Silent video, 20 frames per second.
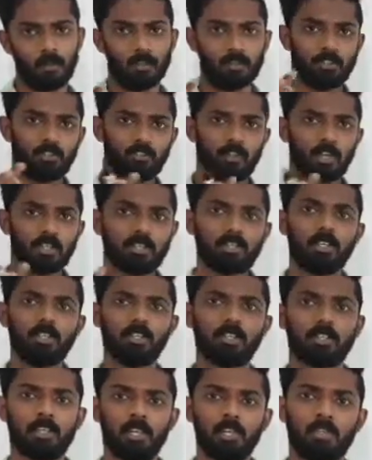structure of
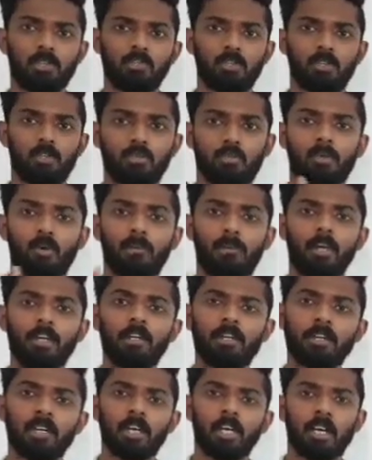the sentence, or the
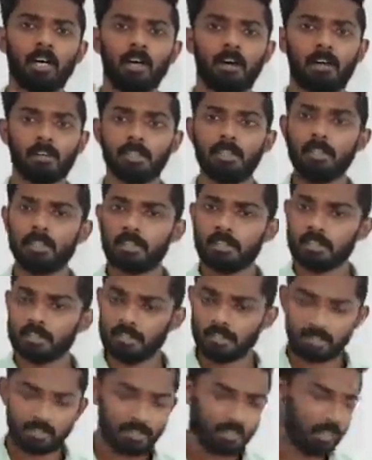format or the
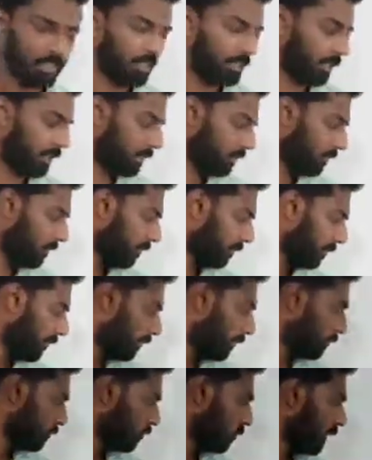sentence.
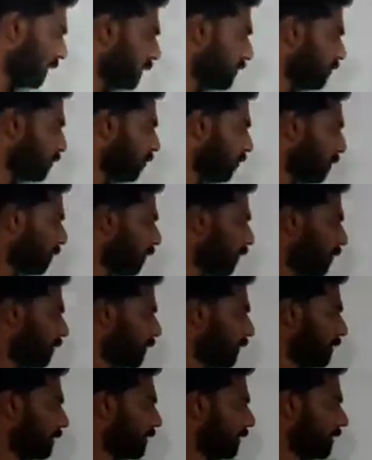So that is all about
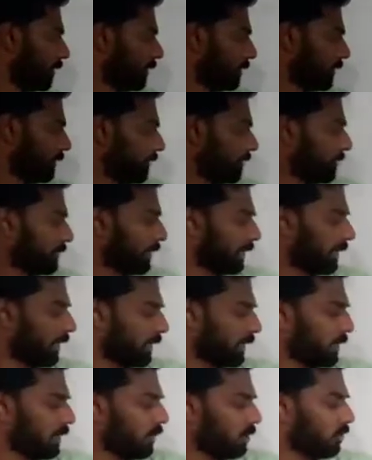the
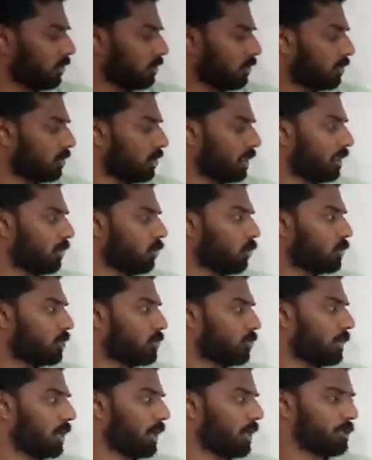second thing which
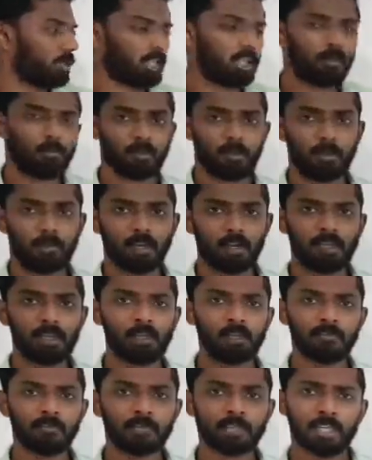we have to keep in
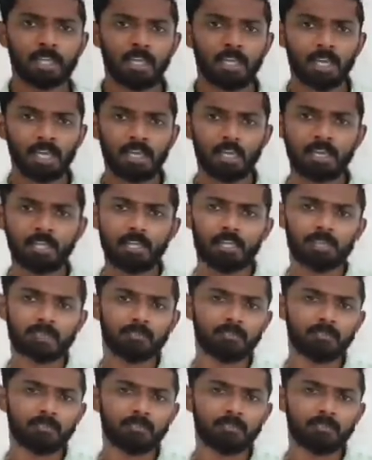mind. And